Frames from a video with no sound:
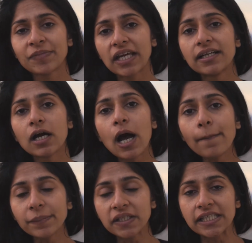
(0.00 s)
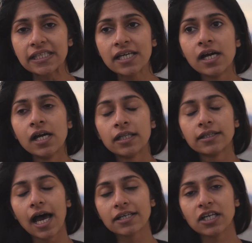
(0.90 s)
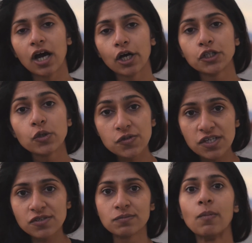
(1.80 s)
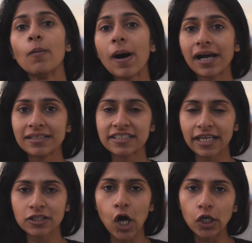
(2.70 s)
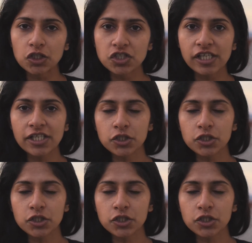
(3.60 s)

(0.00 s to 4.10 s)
in a company that uses mobile technology